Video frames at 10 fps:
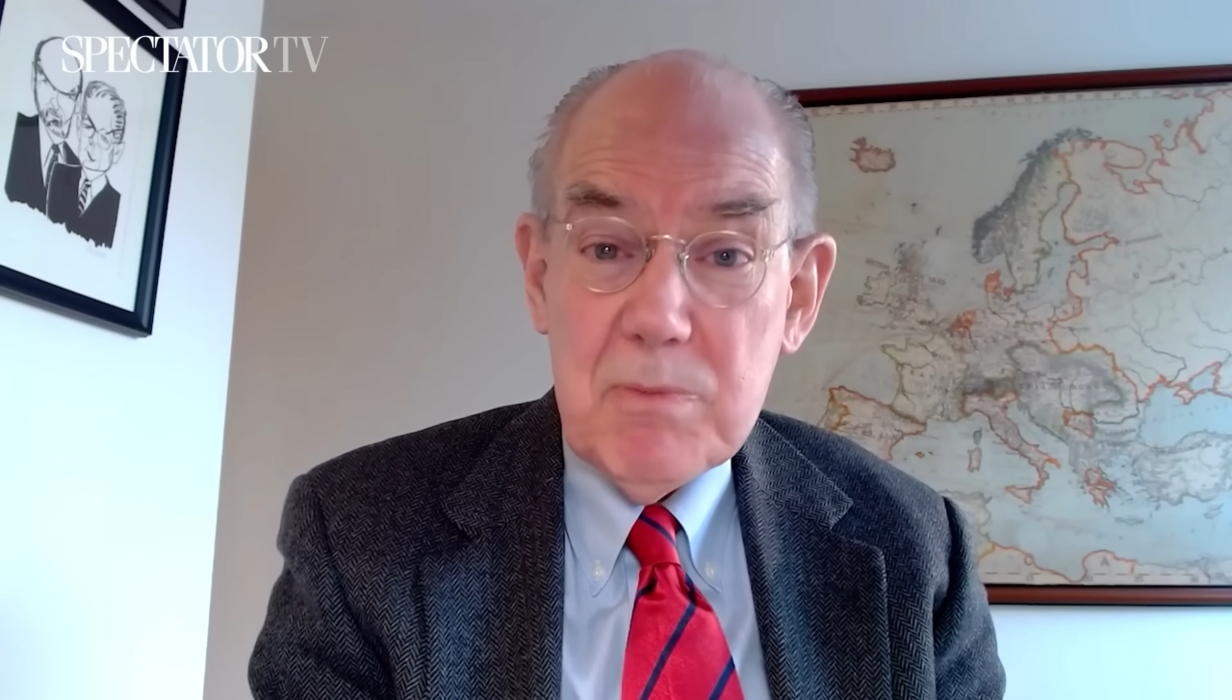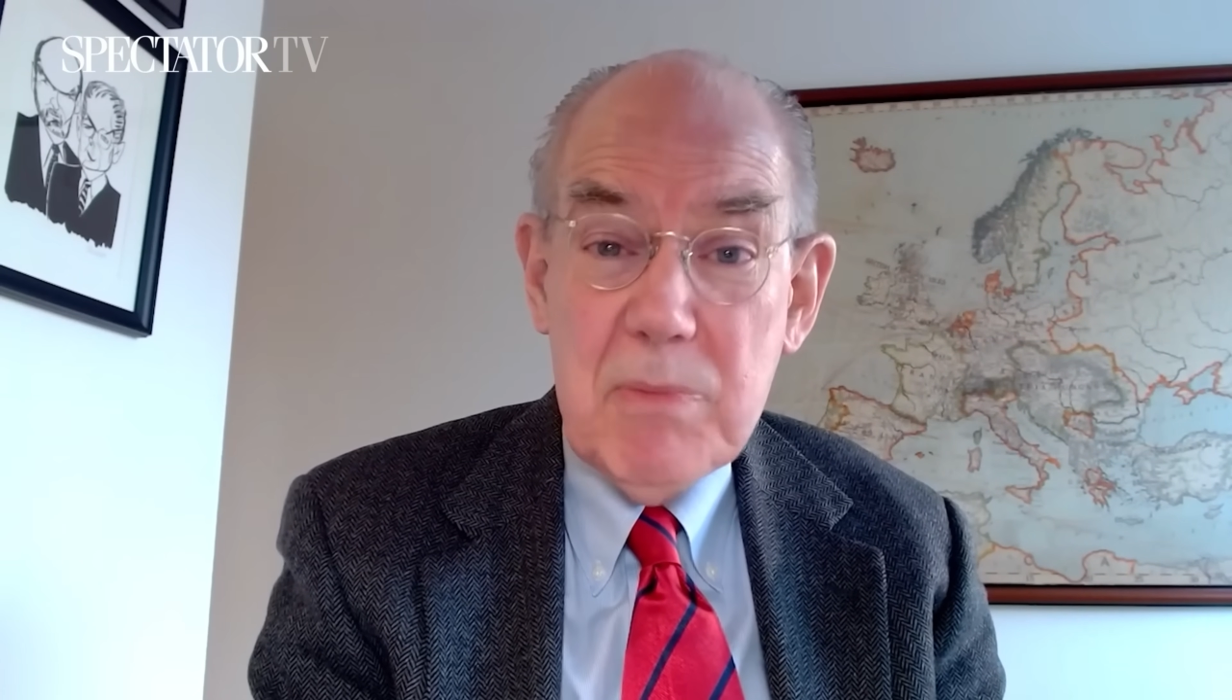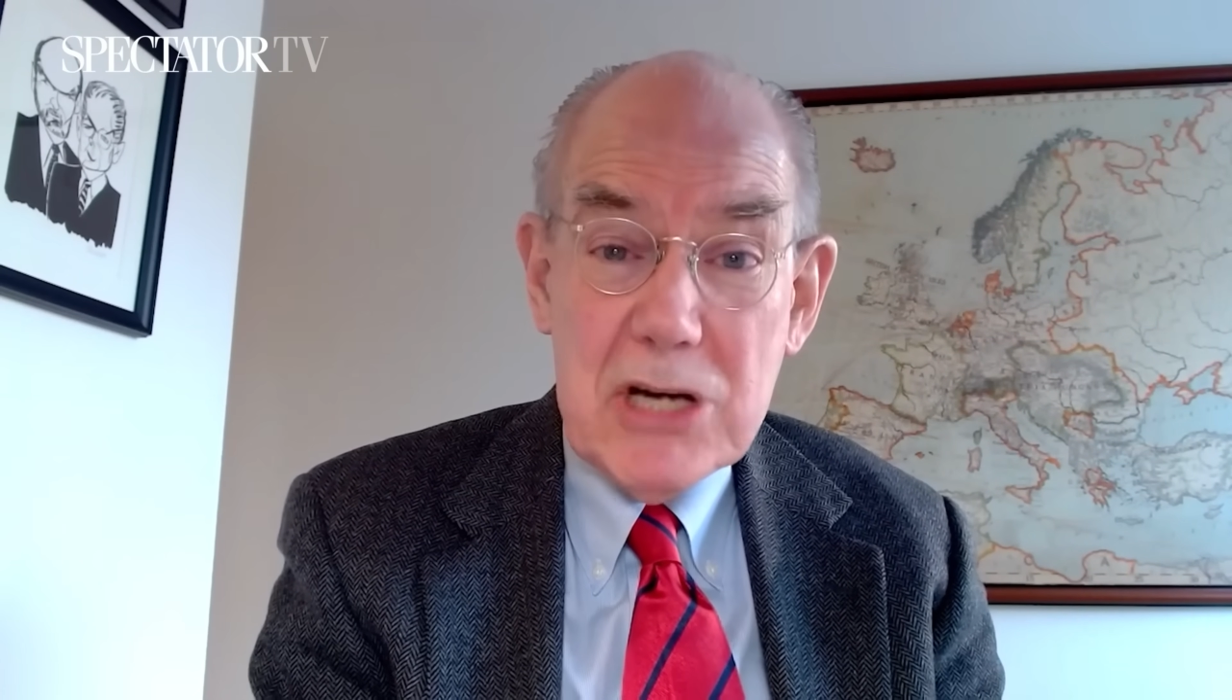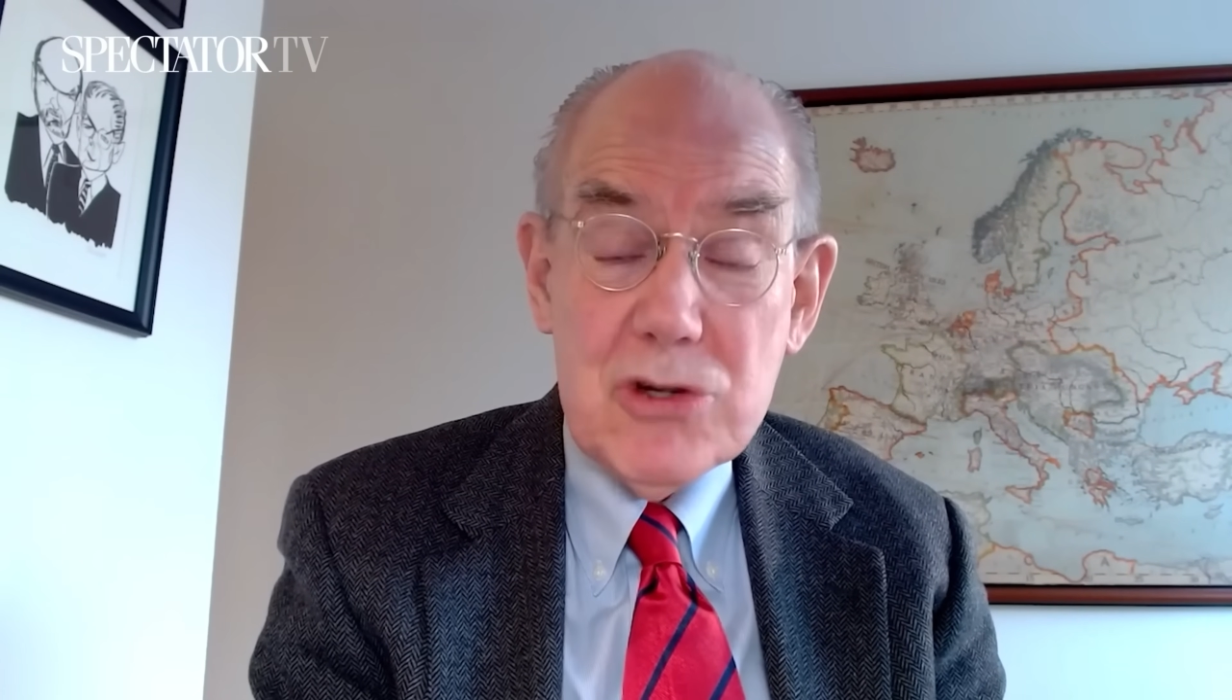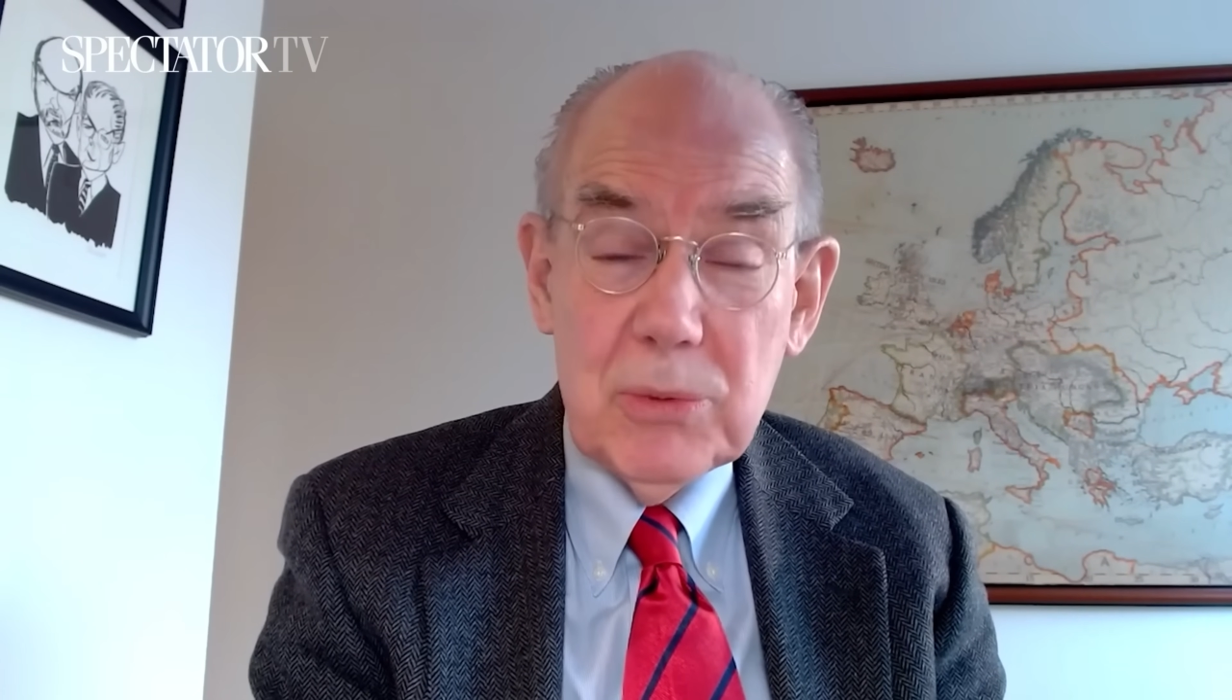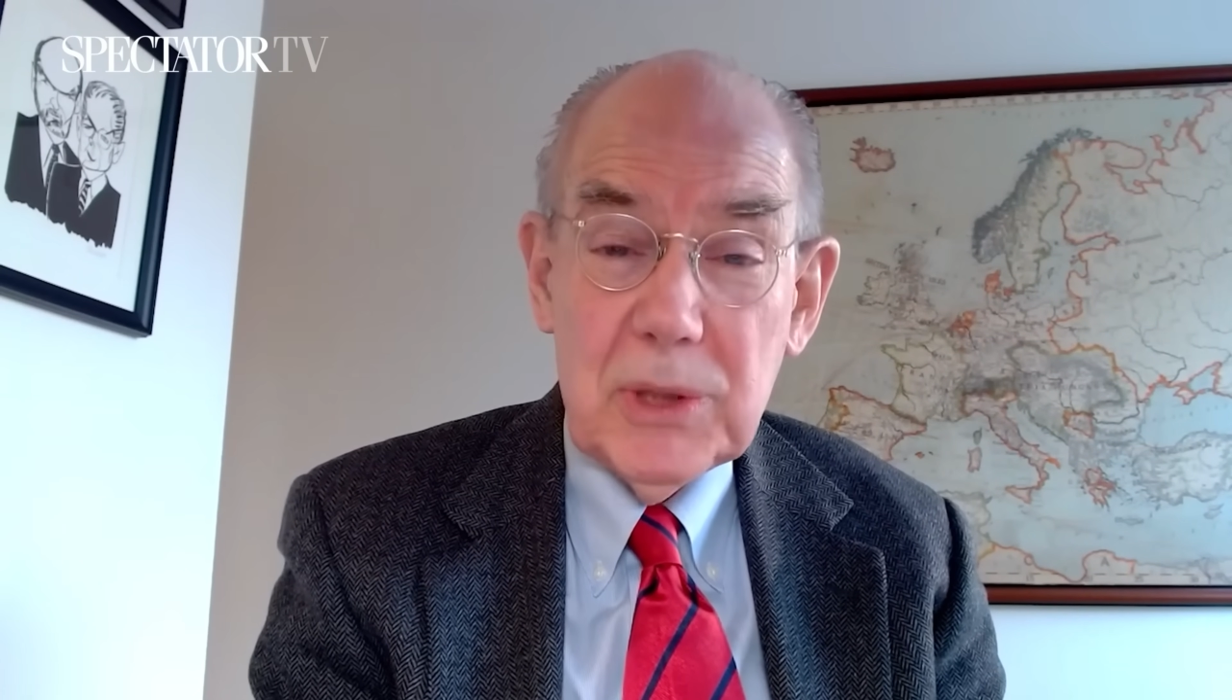special